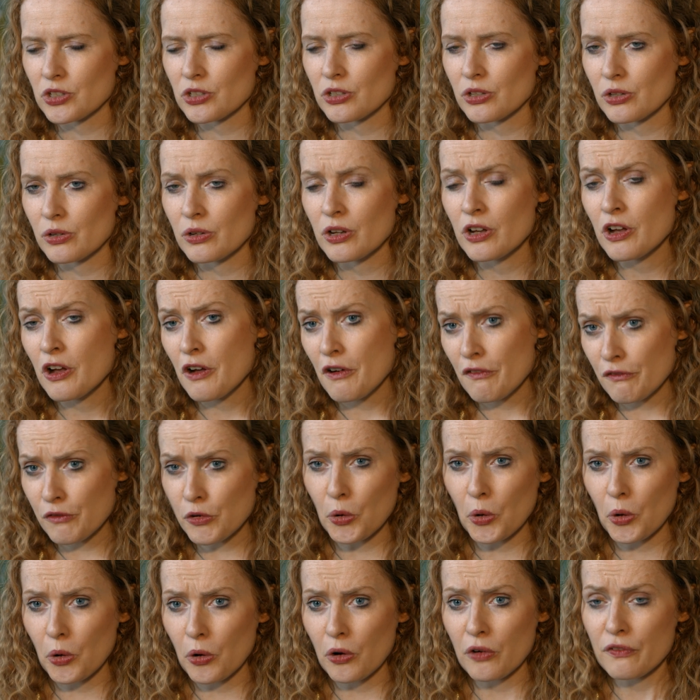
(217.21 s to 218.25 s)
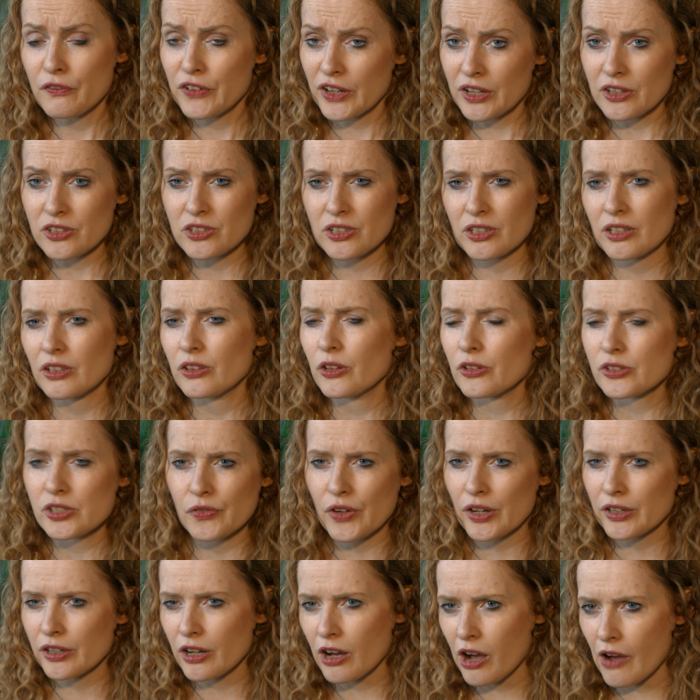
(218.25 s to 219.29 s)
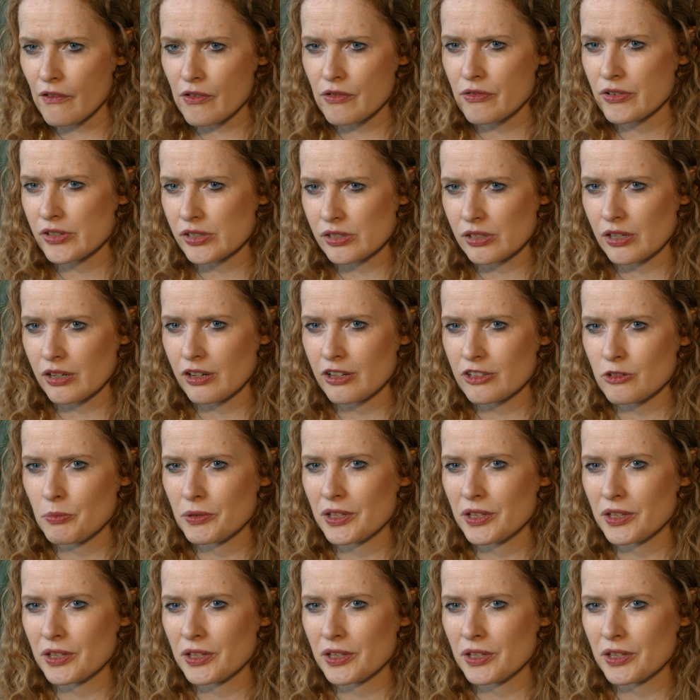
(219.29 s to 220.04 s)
do for fiction and lots of archival research,